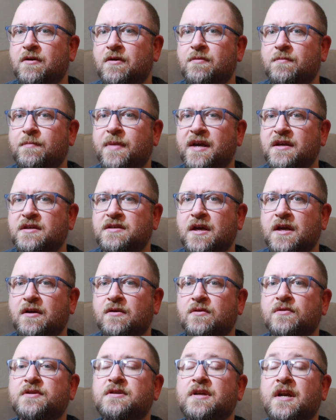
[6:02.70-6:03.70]
I don't buy
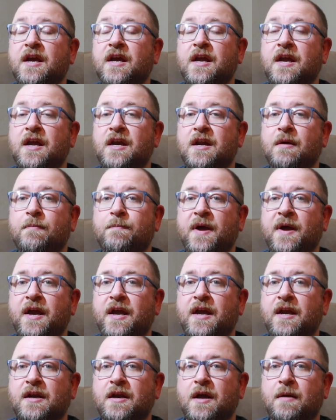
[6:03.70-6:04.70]
singles, then I end up
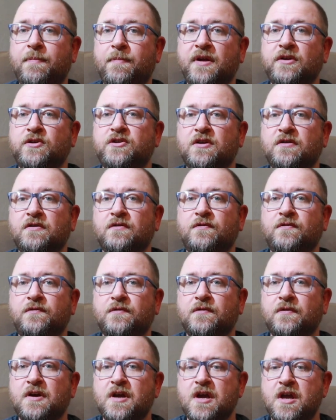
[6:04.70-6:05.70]
buying a bunch
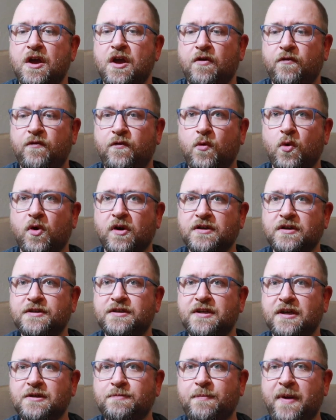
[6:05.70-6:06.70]
of 4 and
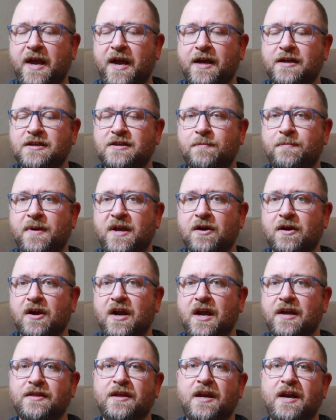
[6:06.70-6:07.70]
6 packs of
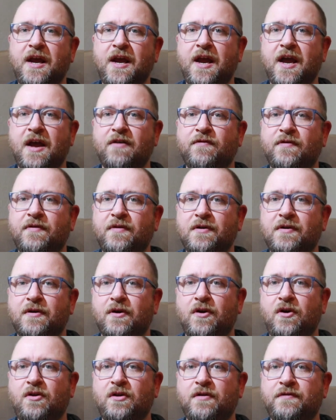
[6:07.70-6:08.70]
beer, and then I have
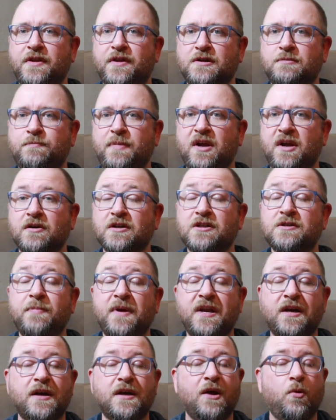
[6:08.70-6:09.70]
all of this beer and
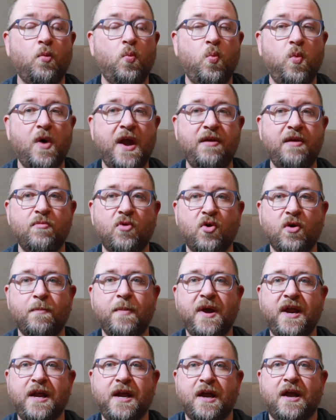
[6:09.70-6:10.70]
spend way more
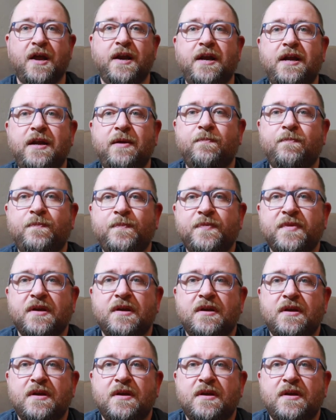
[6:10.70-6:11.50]
money on it.